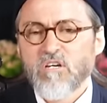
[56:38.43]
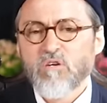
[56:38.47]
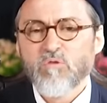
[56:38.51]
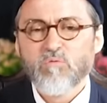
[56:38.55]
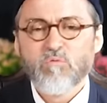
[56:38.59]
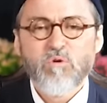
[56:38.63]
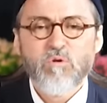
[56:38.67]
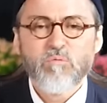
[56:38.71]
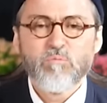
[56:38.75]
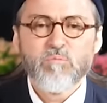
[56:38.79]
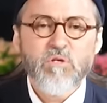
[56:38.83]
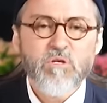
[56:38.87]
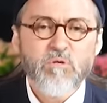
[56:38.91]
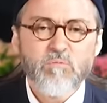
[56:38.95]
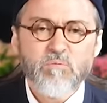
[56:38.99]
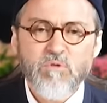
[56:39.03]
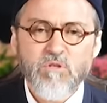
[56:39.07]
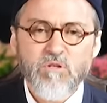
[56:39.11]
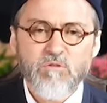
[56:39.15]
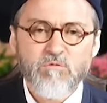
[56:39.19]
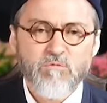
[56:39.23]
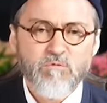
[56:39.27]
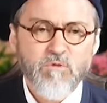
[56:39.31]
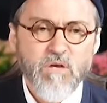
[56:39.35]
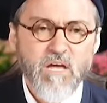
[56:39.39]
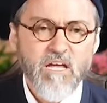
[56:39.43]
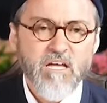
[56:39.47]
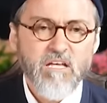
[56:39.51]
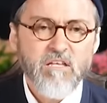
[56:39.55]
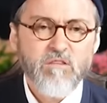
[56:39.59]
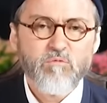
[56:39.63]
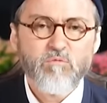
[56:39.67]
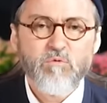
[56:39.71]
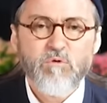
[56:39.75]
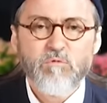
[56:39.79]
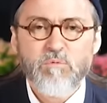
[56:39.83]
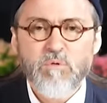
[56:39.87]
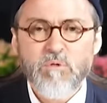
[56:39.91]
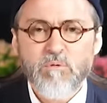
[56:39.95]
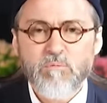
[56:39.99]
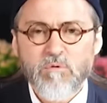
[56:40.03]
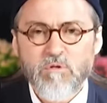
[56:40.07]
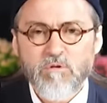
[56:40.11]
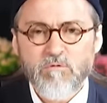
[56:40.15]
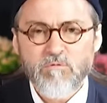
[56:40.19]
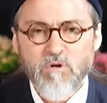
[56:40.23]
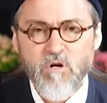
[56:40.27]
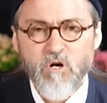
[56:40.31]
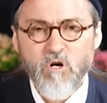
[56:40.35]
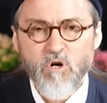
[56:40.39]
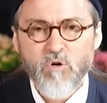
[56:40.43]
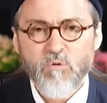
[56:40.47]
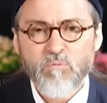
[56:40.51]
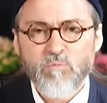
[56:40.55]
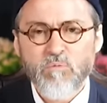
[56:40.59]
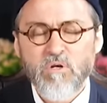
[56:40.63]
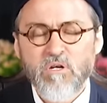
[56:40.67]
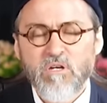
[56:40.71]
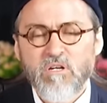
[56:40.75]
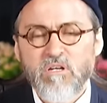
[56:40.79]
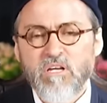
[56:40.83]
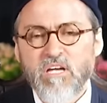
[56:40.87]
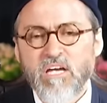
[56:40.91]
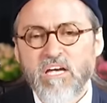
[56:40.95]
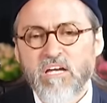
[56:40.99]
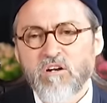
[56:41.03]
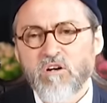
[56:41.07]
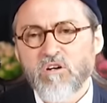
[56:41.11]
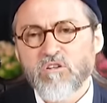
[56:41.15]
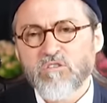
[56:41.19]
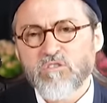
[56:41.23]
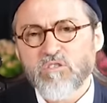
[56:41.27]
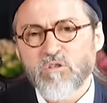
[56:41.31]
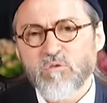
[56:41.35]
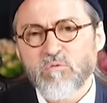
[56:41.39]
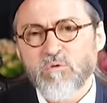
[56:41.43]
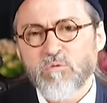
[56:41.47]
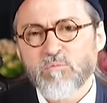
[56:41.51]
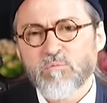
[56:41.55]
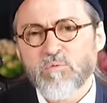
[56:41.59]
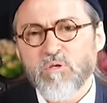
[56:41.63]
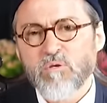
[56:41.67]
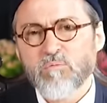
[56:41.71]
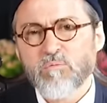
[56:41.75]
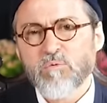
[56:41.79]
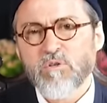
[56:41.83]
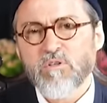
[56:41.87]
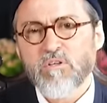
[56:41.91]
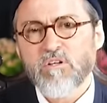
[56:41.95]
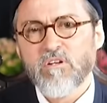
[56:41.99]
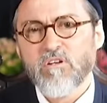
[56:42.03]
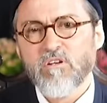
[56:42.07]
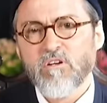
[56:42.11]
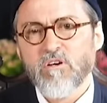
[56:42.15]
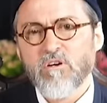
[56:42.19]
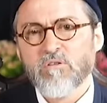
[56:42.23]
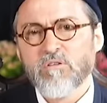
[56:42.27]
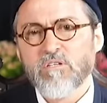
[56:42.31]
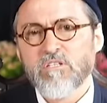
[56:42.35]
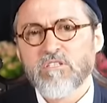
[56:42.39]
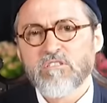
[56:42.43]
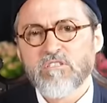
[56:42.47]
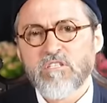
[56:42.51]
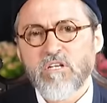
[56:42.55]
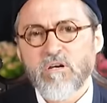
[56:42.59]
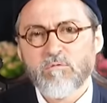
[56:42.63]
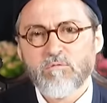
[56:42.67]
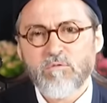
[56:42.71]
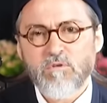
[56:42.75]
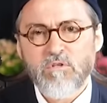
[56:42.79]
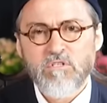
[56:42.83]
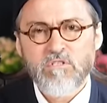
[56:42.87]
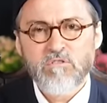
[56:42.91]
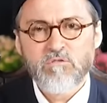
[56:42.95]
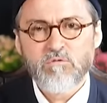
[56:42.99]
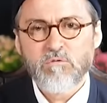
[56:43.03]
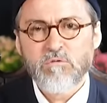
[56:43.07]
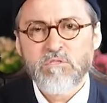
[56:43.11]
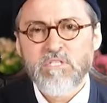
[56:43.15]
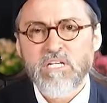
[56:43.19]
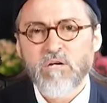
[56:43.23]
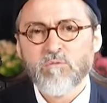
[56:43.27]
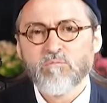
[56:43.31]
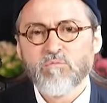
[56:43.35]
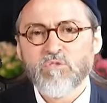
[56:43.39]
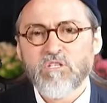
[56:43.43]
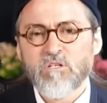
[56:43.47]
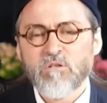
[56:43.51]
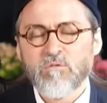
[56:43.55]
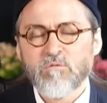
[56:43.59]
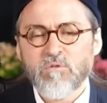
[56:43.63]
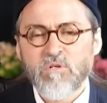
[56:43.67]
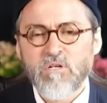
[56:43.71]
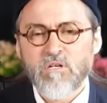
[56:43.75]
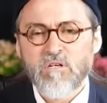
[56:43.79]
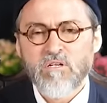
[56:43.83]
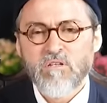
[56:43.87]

We're people of faith, we're people of hope, and also we're people that know that suffering is redemptive,